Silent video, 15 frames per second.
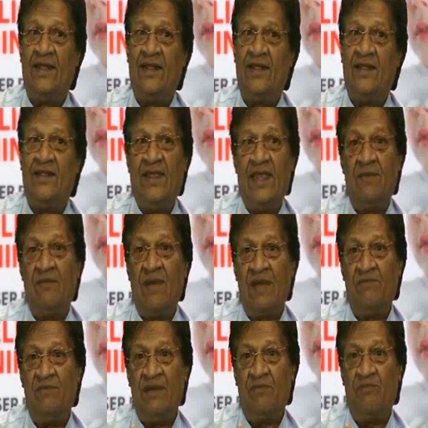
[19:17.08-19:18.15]
there
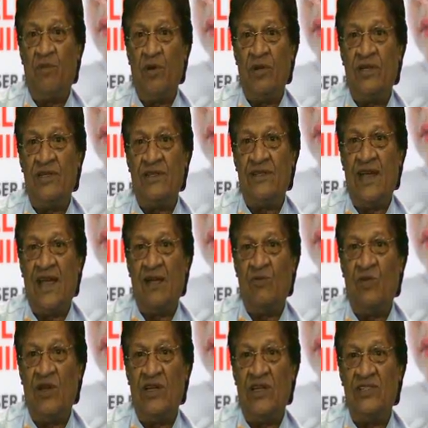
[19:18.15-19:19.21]
might be a point in time
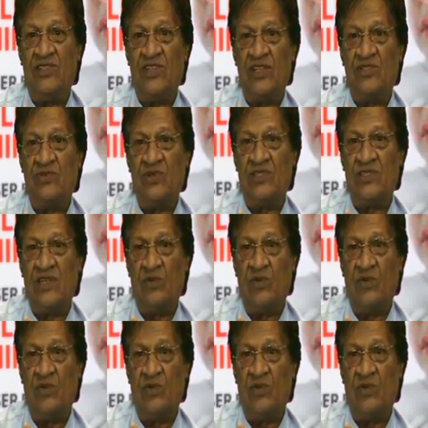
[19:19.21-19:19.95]
when the judge will say,